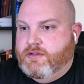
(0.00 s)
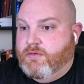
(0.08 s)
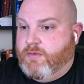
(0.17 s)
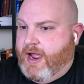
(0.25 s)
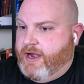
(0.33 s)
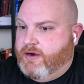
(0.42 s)
The
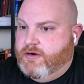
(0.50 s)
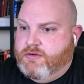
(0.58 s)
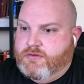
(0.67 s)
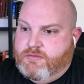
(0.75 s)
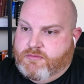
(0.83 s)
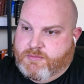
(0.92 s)
writer,
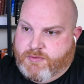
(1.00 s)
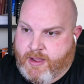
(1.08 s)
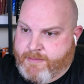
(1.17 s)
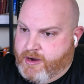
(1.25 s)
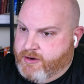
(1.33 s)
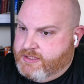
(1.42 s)
who we're
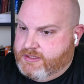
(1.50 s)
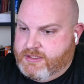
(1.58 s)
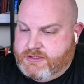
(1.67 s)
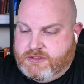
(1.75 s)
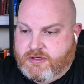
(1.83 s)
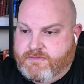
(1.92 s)
primarily
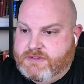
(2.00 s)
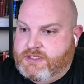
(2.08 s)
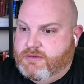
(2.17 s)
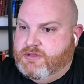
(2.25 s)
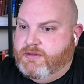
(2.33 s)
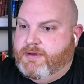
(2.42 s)

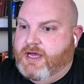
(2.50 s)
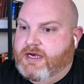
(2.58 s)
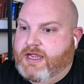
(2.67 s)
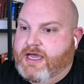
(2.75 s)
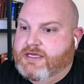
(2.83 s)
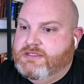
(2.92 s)
servicing with the
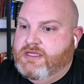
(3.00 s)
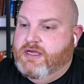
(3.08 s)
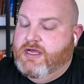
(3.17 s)
podcast,